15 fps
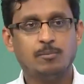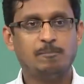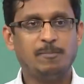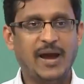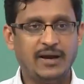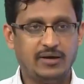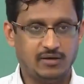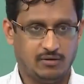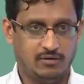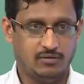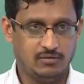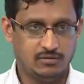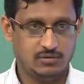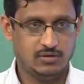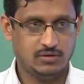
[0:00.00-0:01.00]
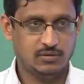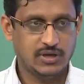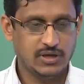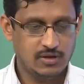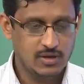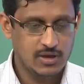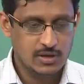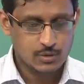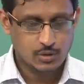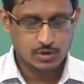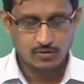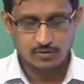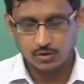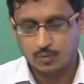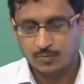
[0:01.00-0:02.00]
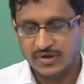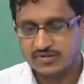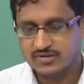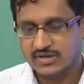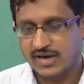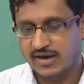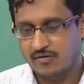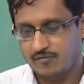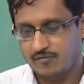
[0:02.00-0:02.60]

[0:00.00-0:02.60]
pattern. Okay. So, you must have